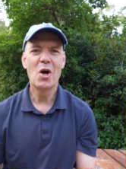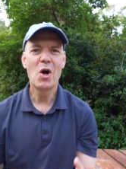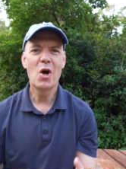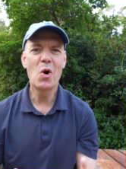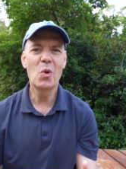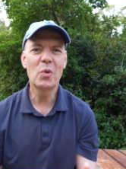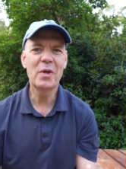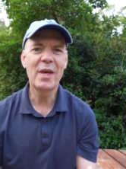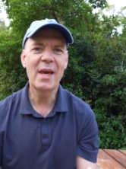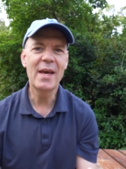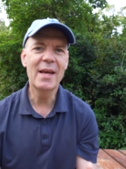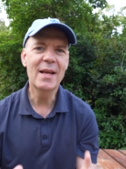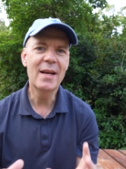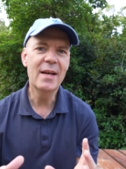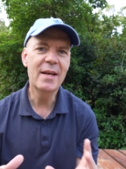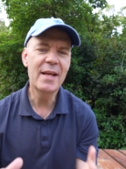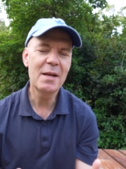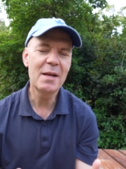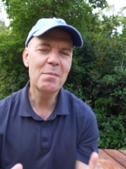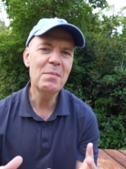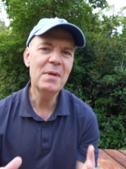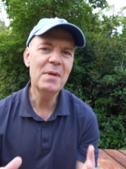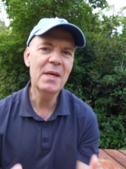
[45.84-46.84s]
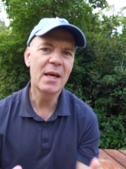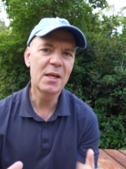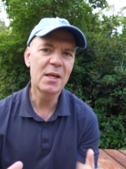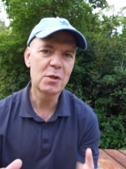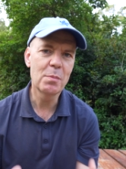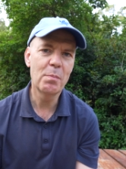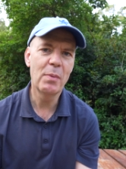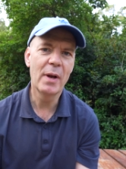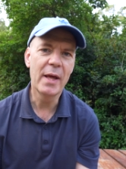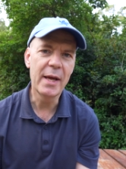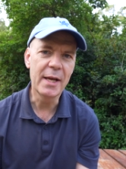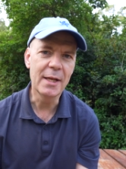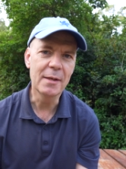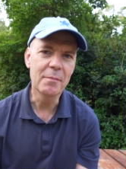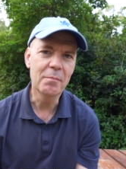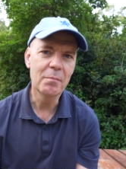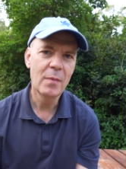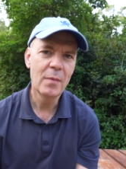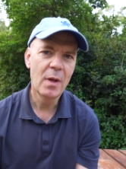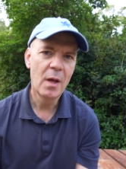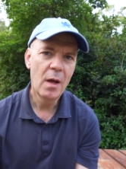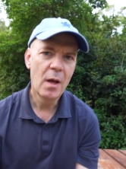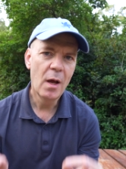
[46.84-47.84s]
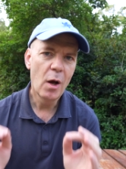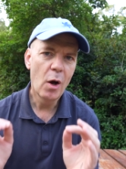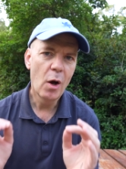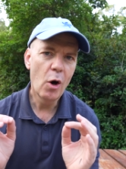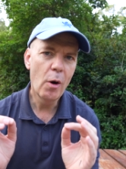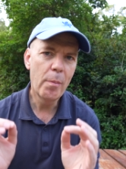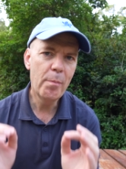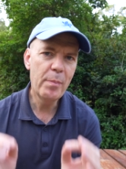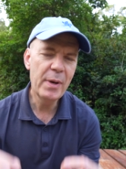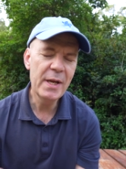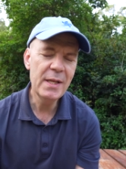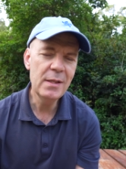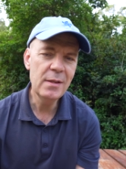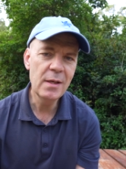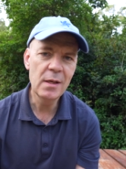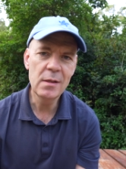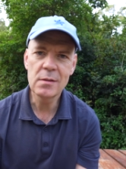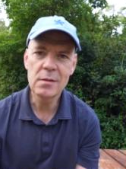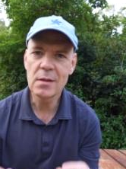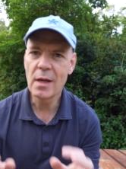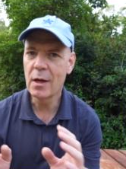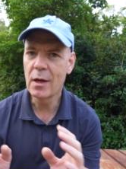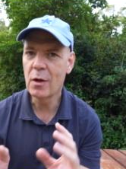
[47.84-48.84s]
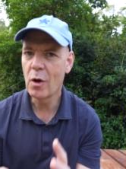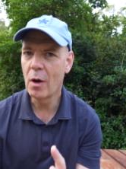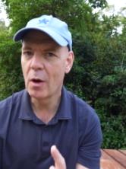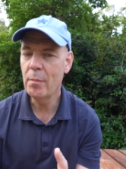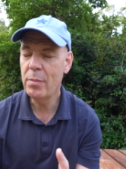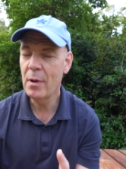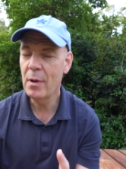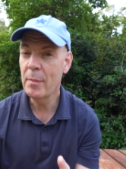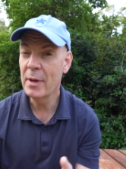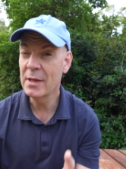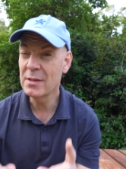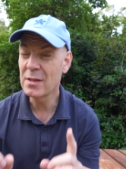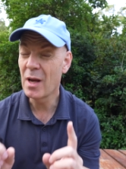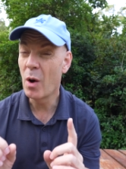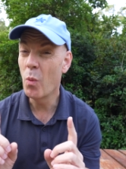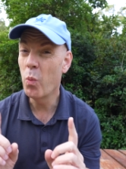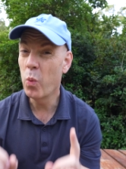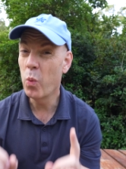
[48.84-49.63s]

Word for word: Okay, let me explain. Opinions and compliments are